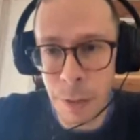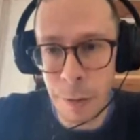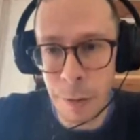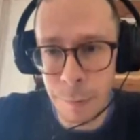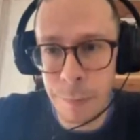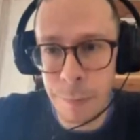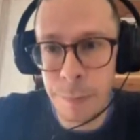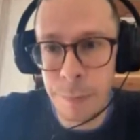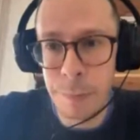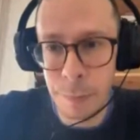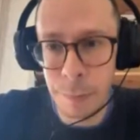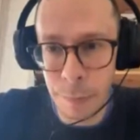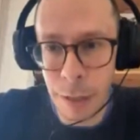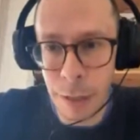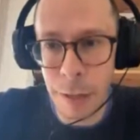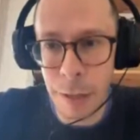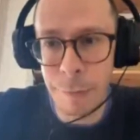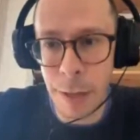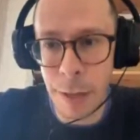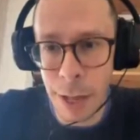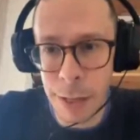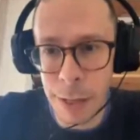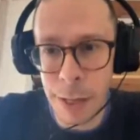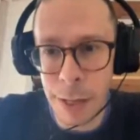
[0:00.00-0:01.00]
if
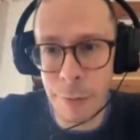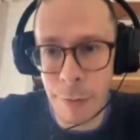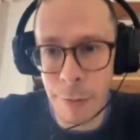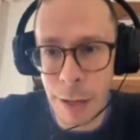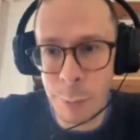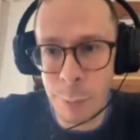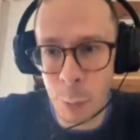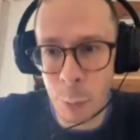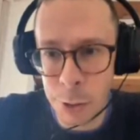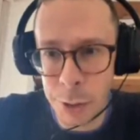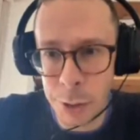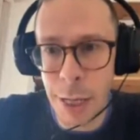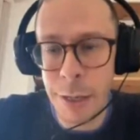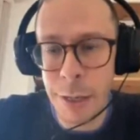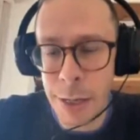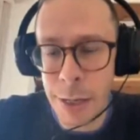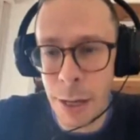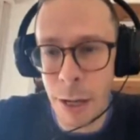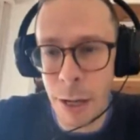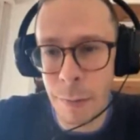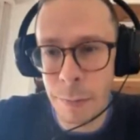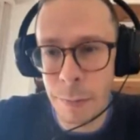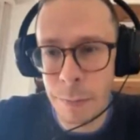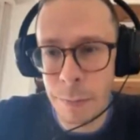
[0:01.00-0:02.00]
if that if that was the
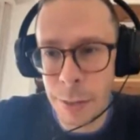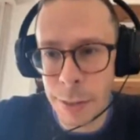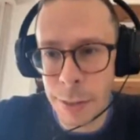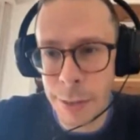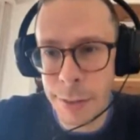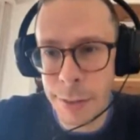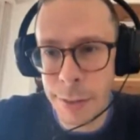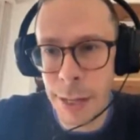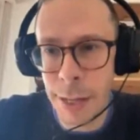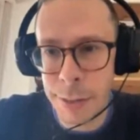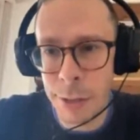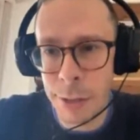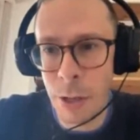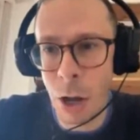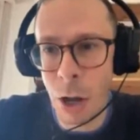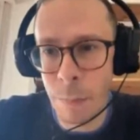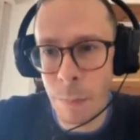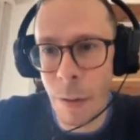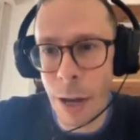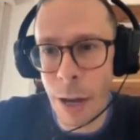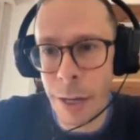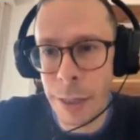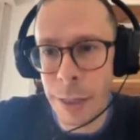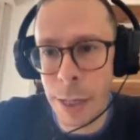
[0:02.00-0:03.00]
idea that's that's not
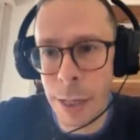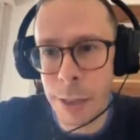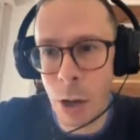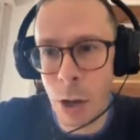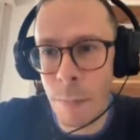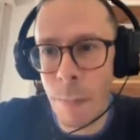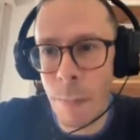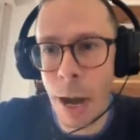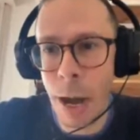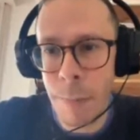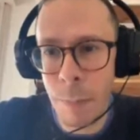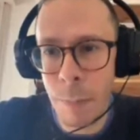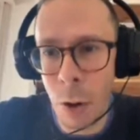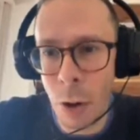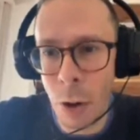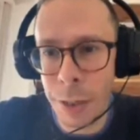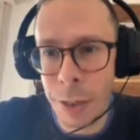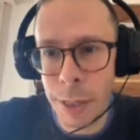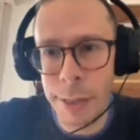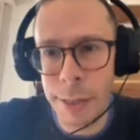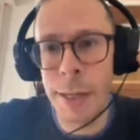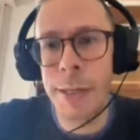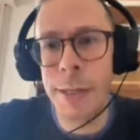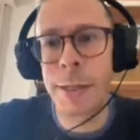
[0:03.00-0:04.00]
my that's not my
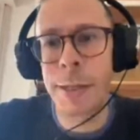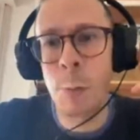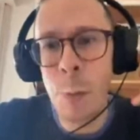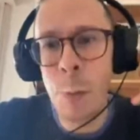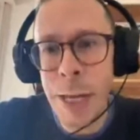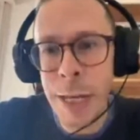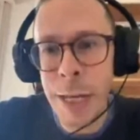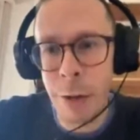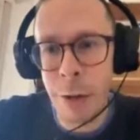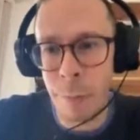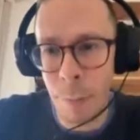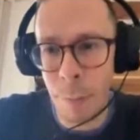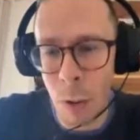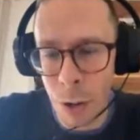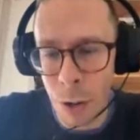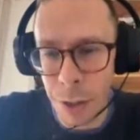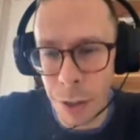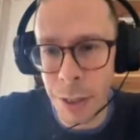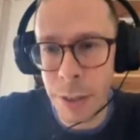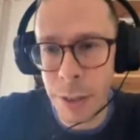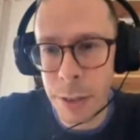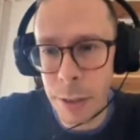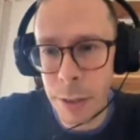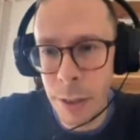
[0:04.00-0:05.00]
point it's it's a weaker
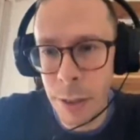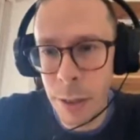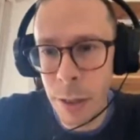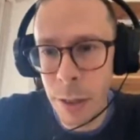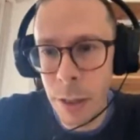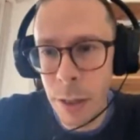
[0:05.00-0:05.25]
point